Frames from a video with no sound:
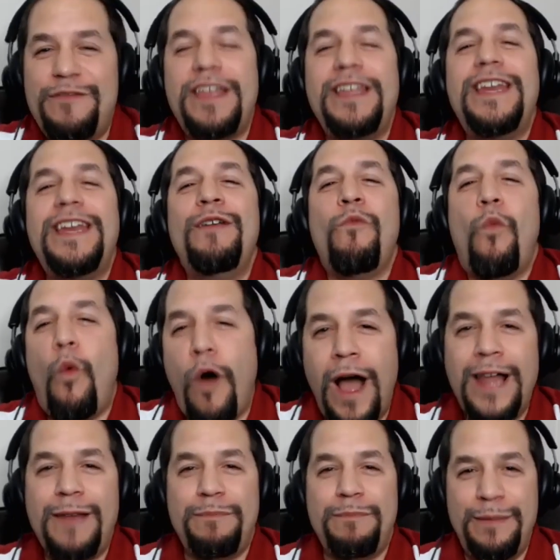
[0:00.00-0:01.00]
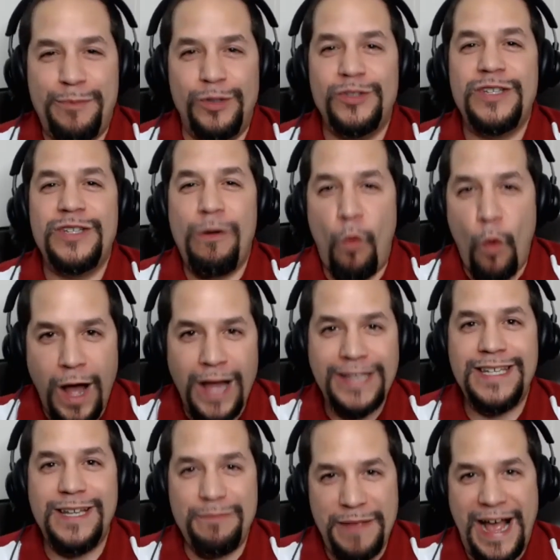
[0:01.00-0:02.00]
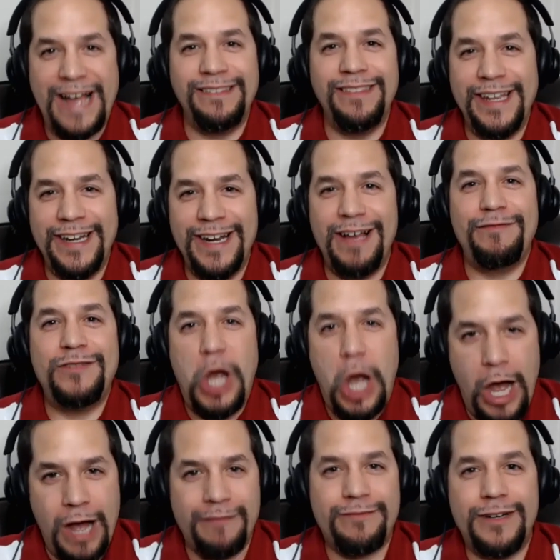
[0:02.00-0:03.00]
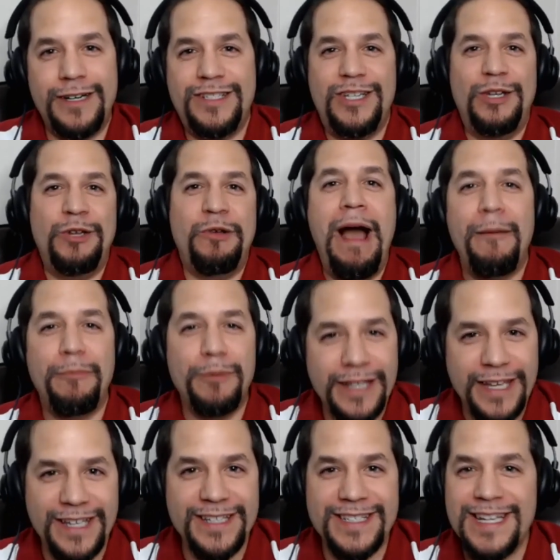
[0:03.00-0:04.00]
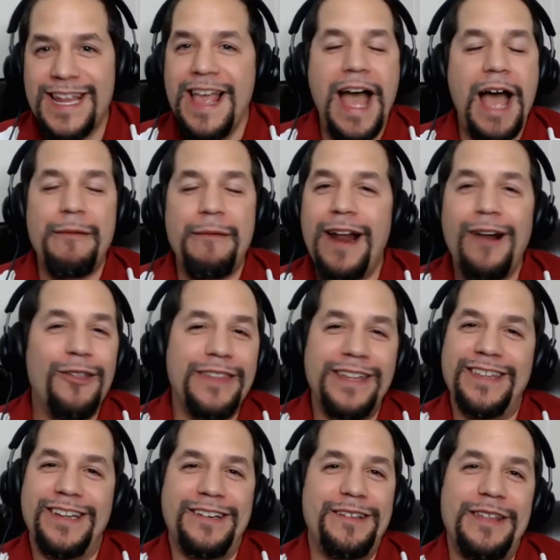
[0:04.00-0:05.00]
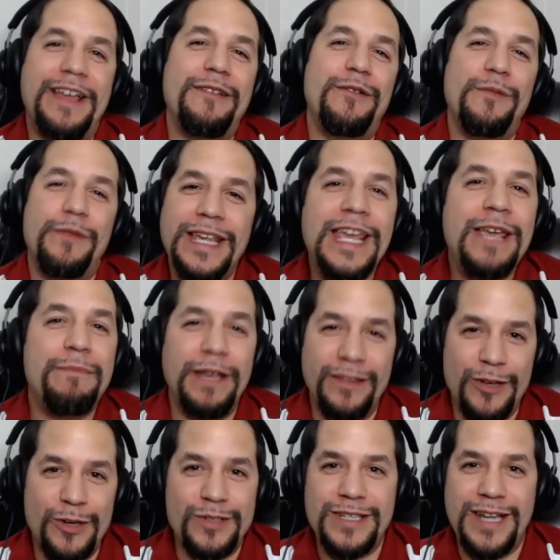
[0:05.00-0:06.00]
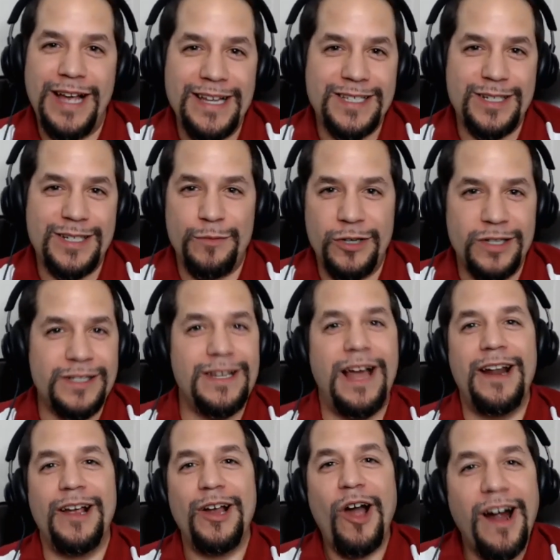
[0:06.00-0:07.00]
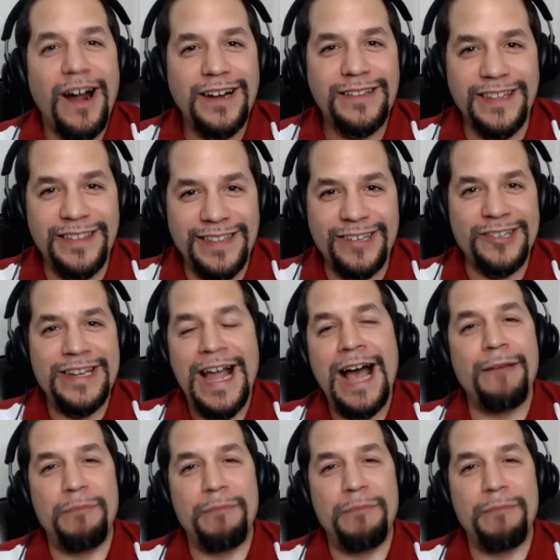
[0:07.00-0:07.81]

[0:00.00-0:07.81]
they didn't want people to want it badly enough to offer it to new applicants, I mean, I don't think that keeping those customers on a card that they're not